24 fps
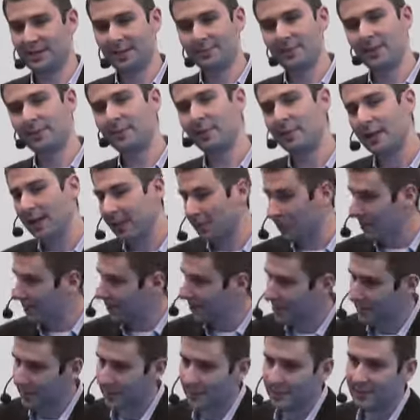Some people like
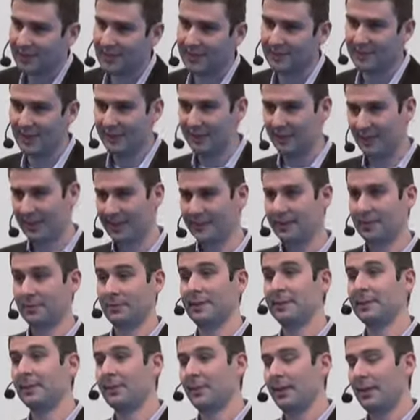webinars, some people like to
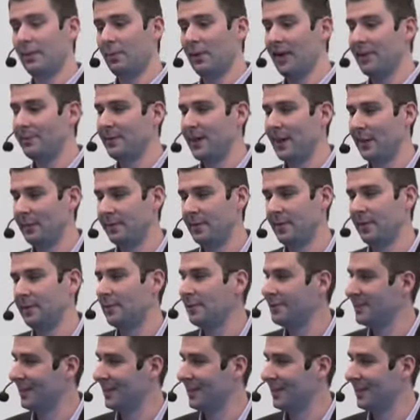read a white paper,